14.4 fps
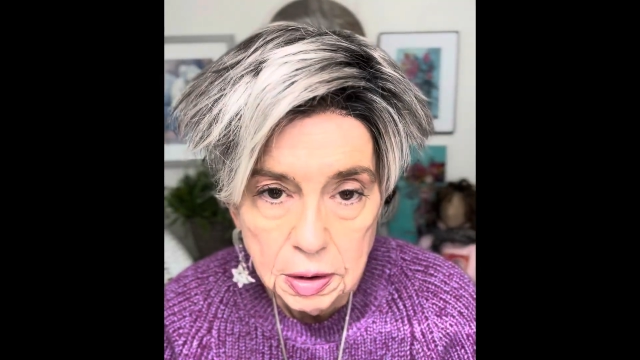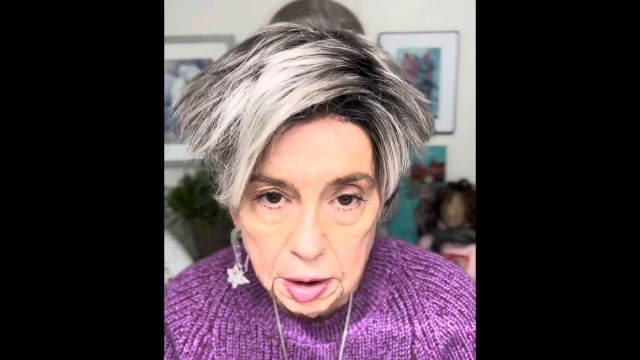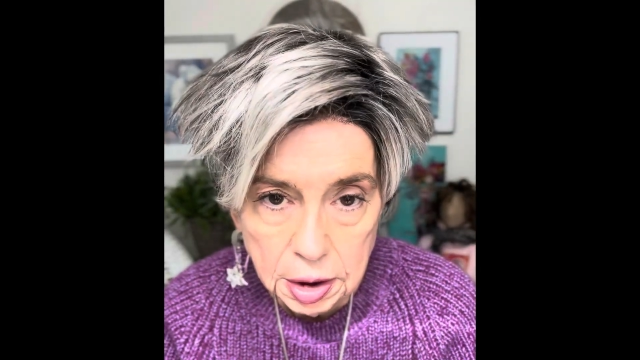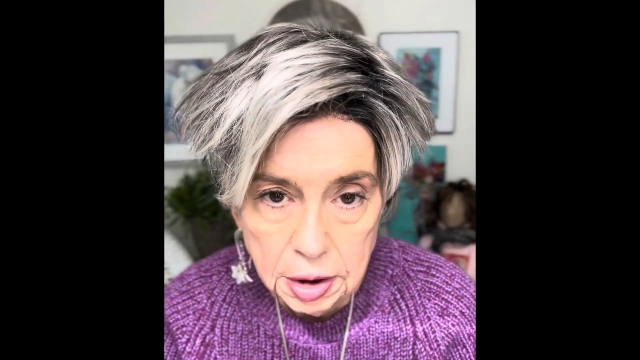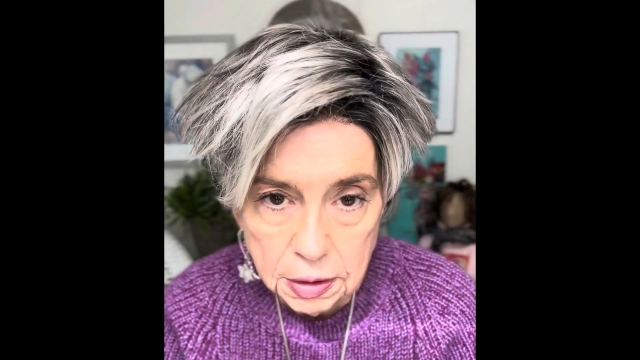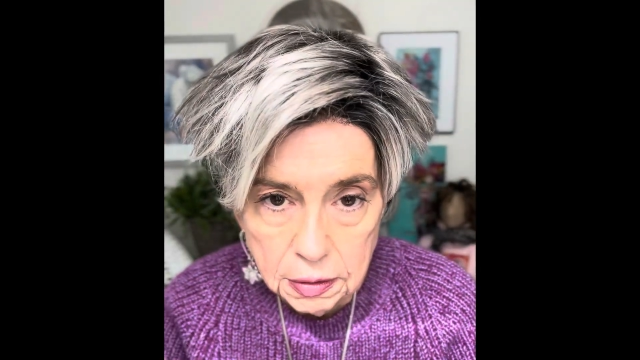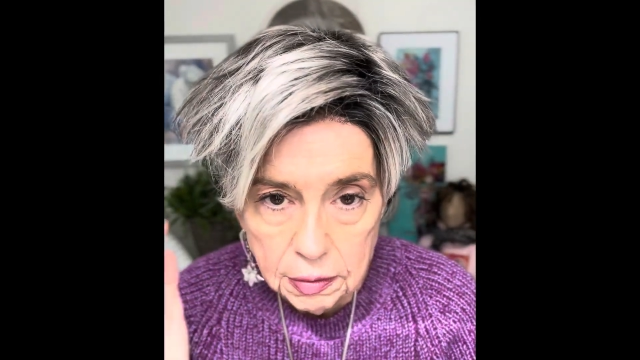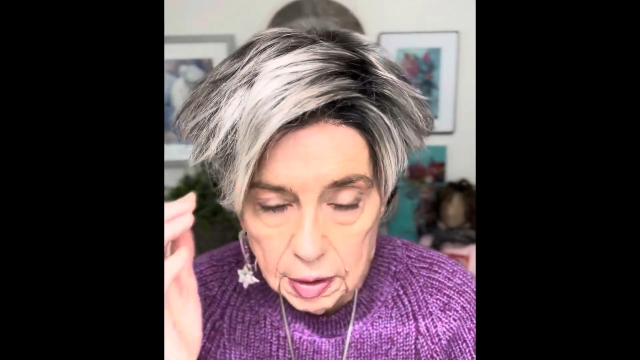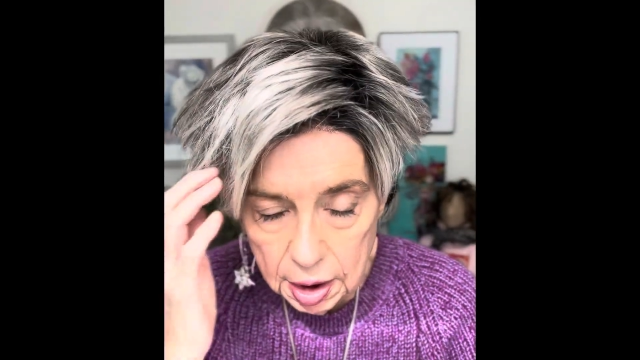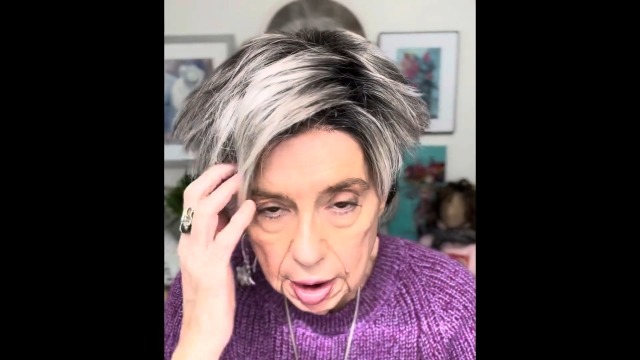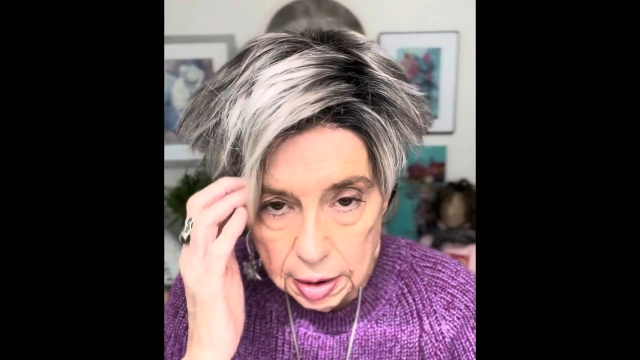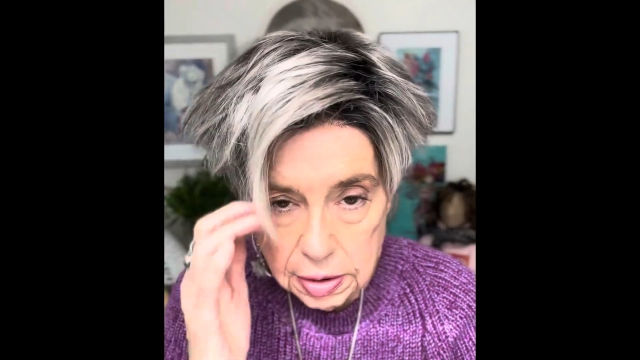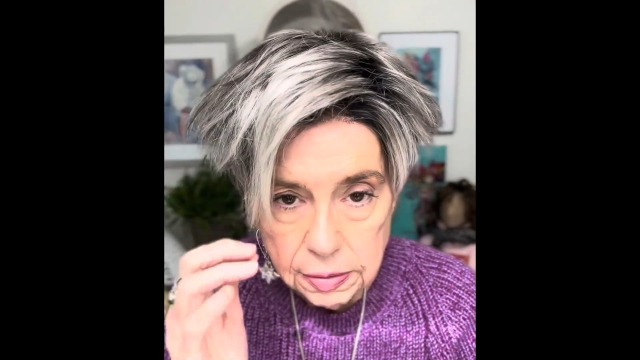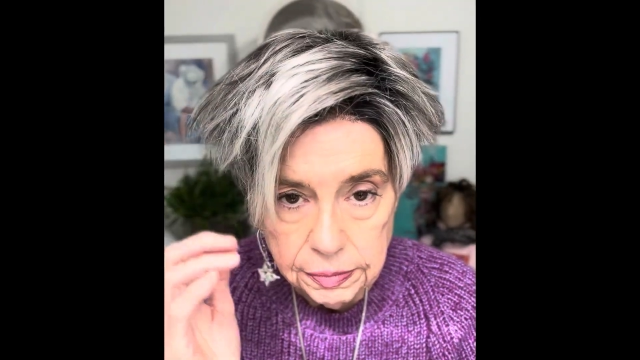I can do
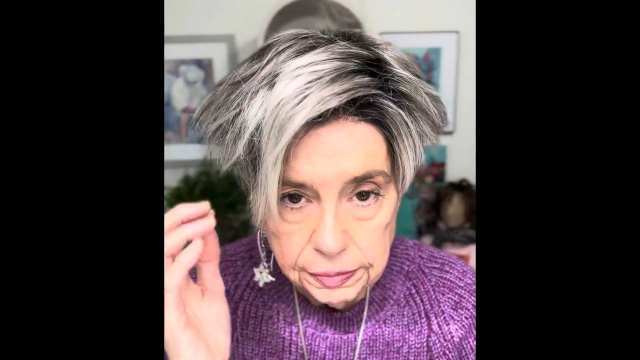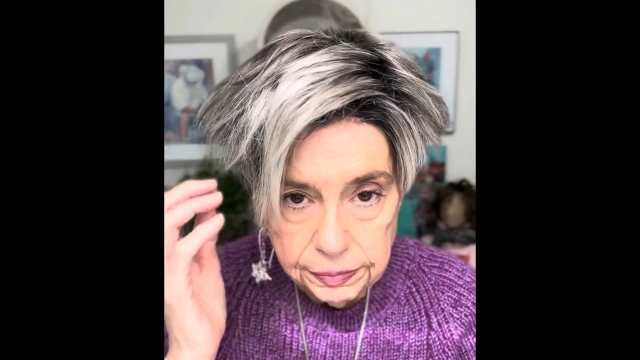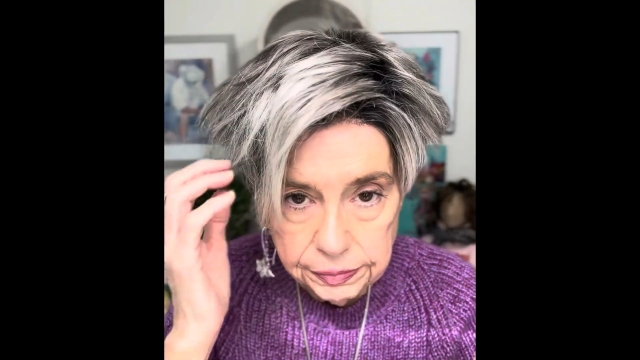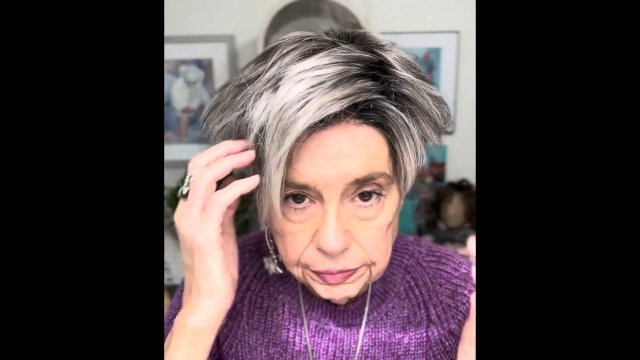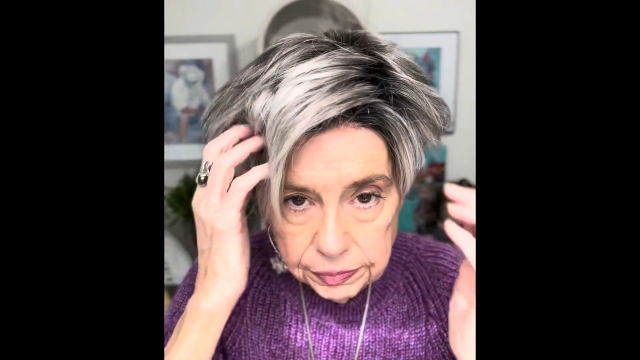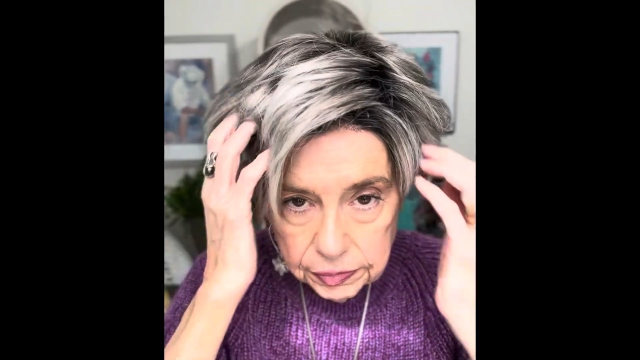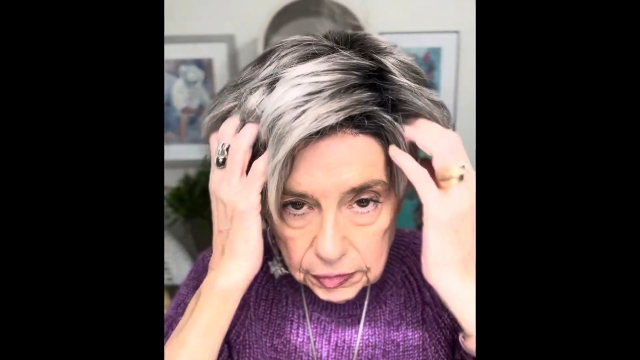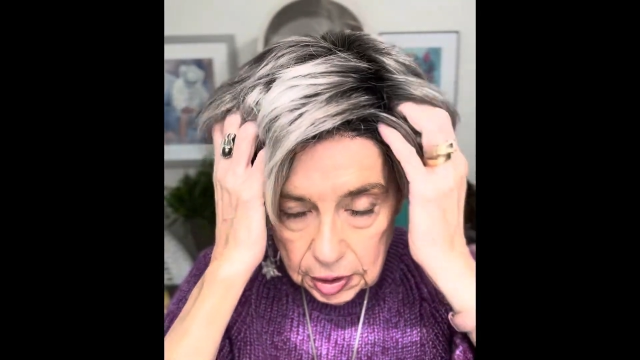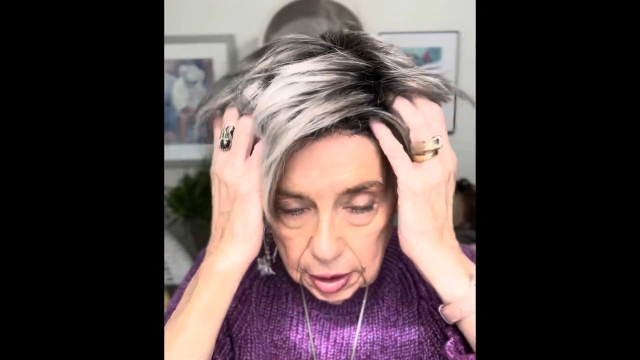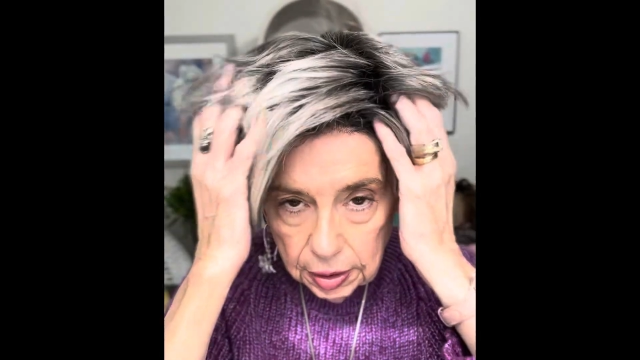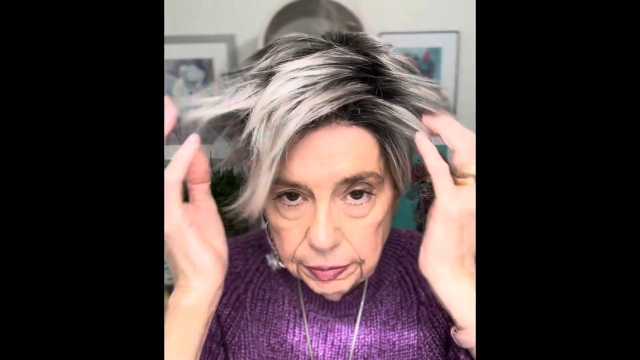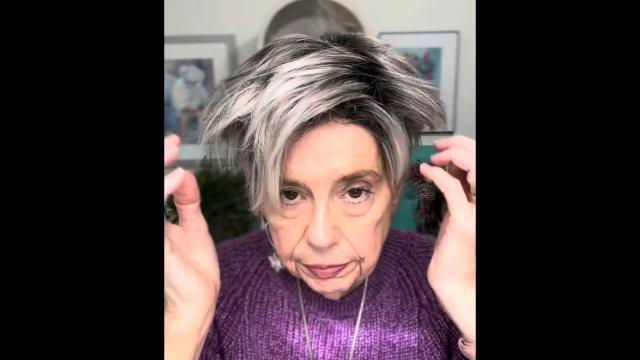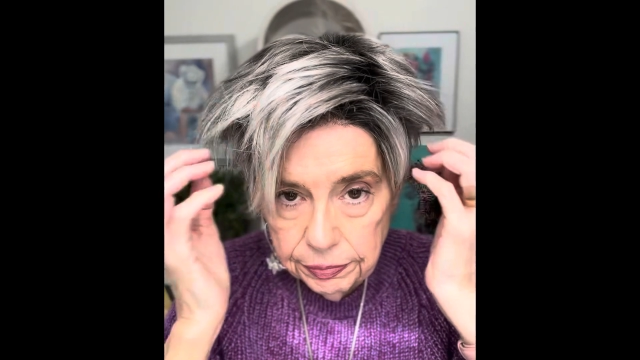that. Okay.